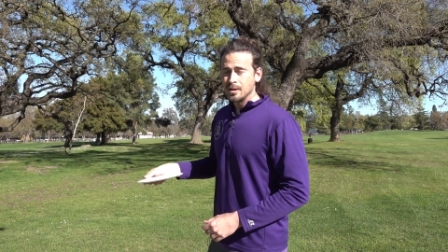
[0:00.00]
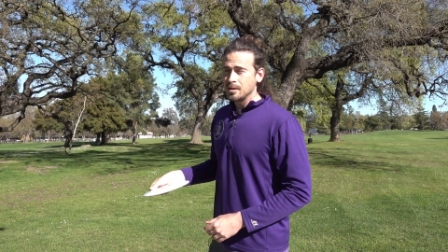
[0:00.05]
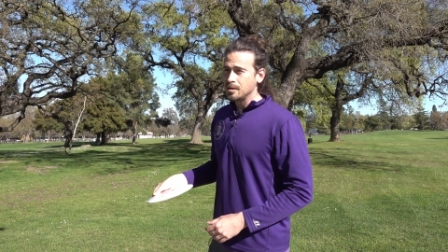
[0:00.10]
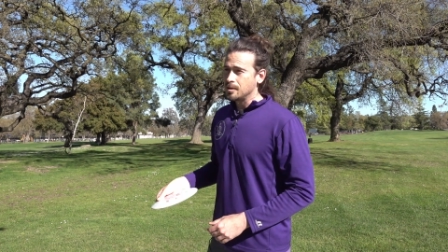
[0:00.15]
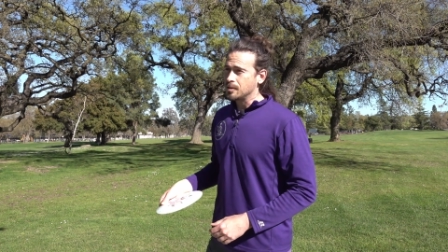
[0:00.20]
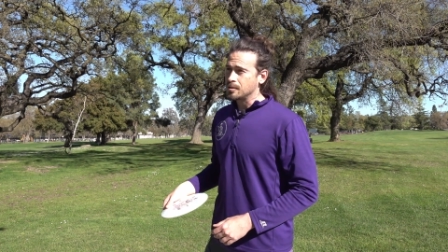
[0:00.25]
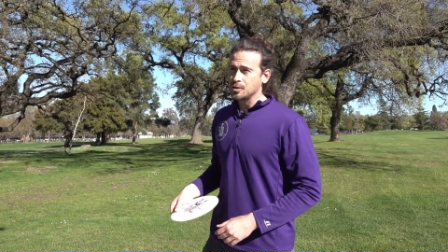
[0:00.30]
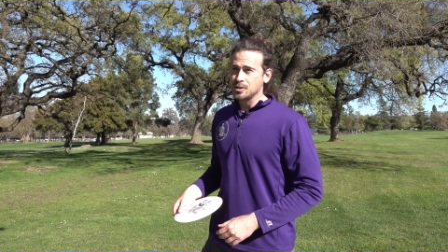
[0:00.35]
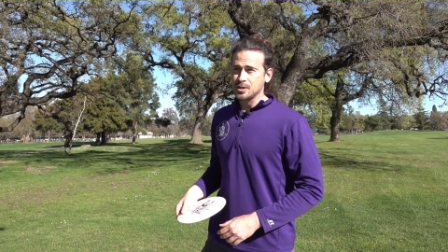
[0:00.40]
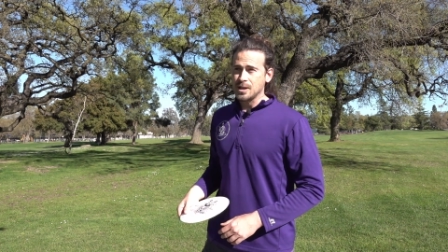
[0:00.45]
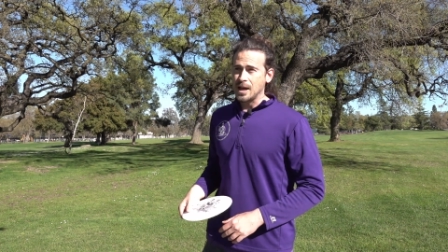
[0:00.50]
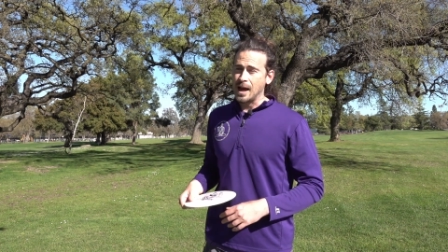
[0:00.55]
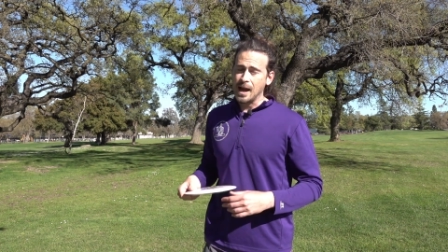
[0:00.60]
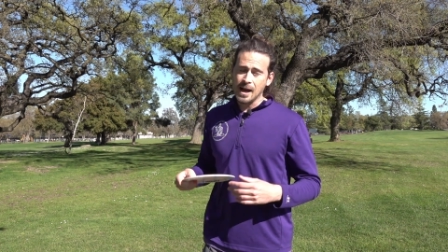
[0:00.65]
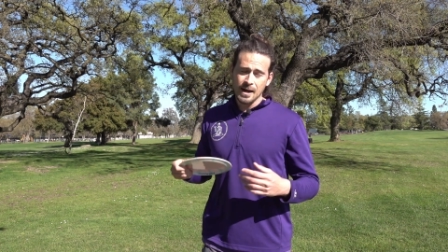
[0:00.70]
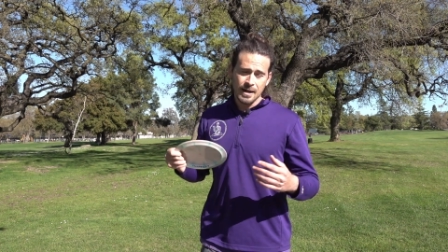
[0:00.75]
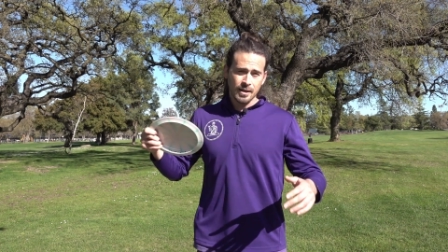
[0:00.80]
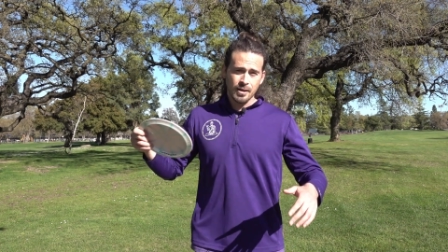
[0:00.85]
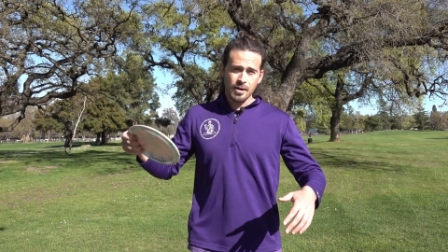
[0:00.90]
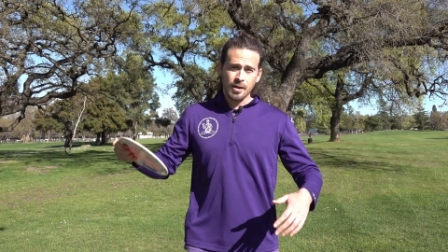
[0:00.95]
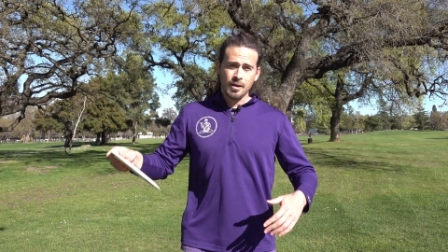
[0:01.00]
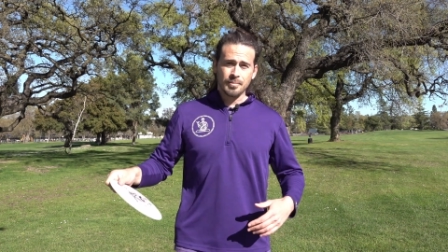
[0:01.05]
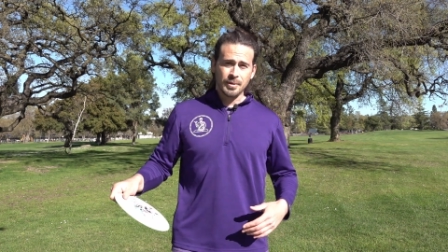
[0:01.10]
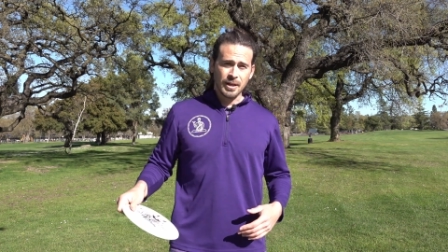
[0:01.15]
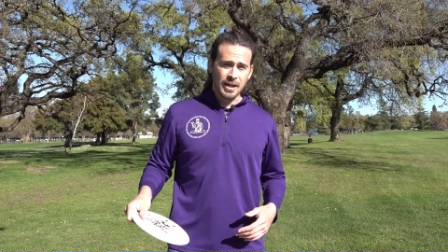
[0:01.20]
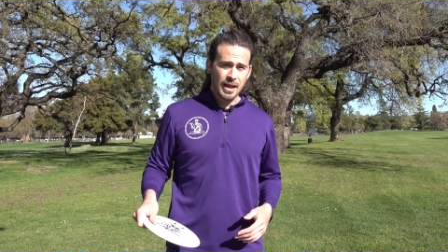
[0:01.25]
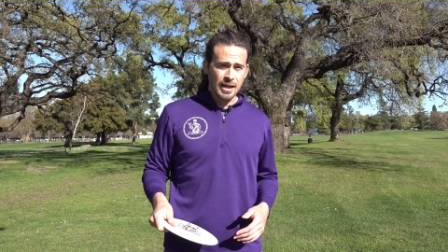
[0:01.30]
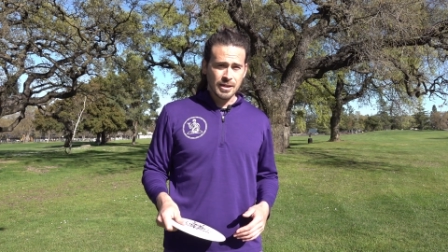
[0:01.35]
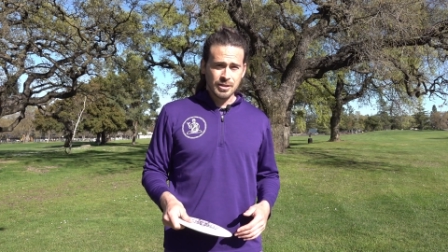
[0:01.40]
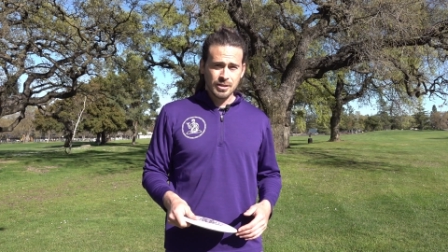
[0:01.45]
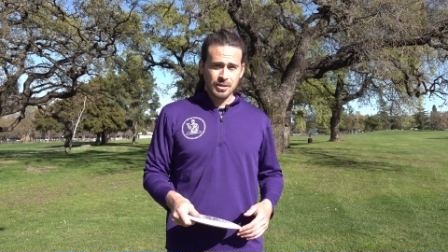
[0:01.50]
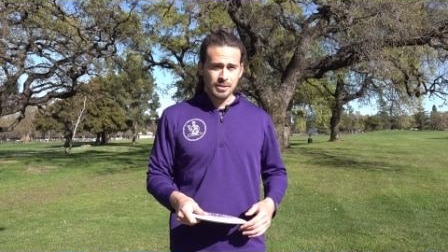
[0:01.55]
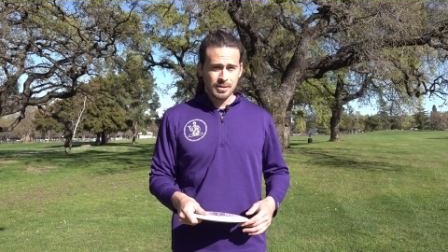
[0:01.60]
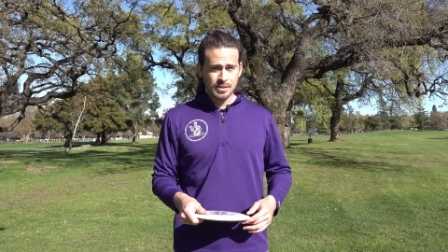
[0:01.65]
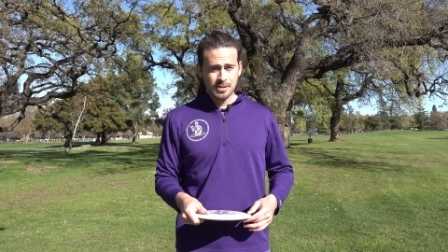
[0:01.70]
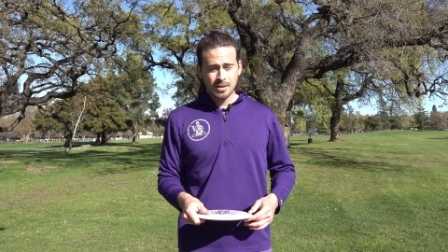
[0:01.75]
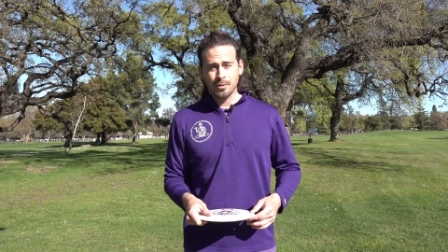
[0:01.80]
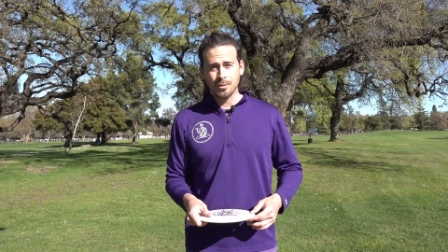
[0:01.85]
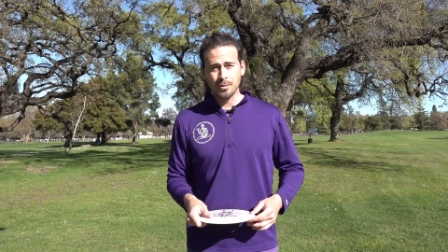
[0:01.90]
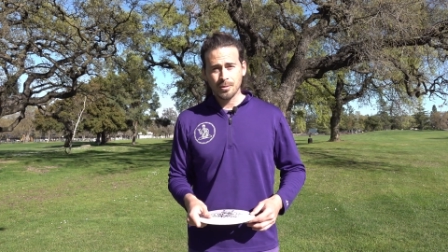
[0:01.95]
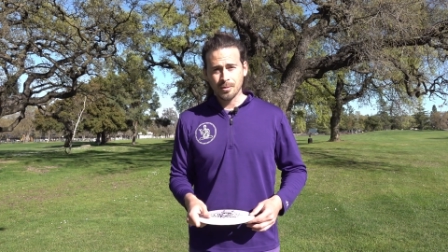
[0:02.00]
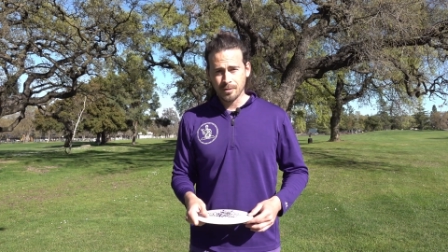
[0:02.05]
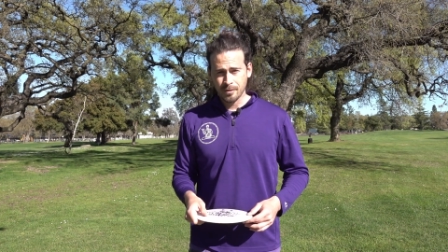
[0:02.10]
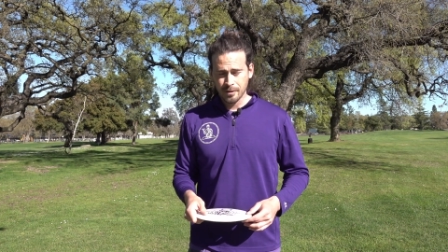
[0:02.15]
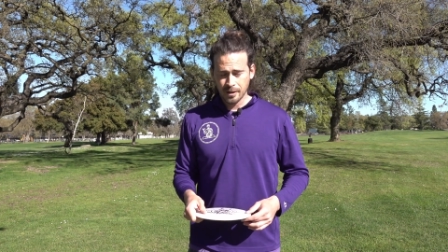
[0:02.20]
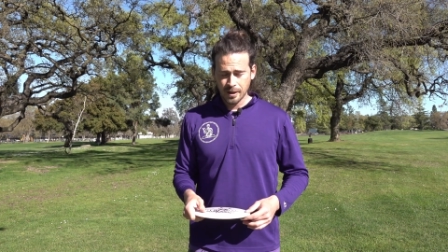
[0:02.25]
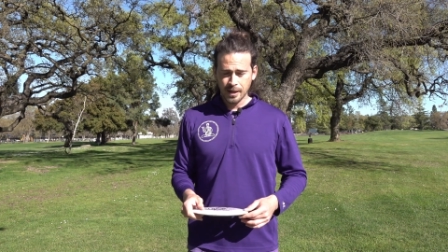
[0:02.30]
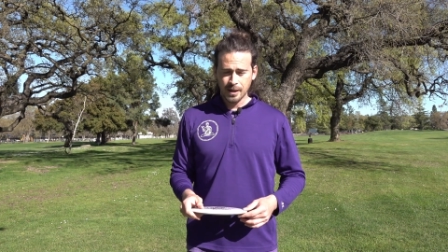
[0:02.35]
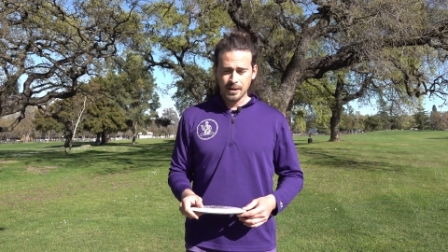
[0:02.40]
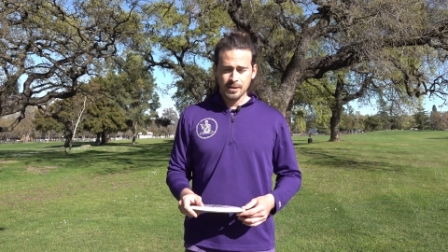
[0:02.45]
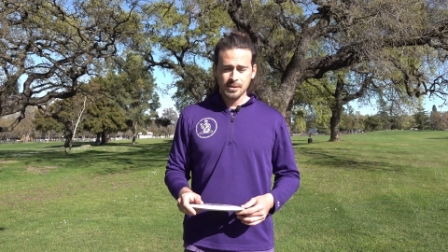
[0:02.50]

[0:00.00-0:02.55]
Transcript: you're just adding complications to the whole thing.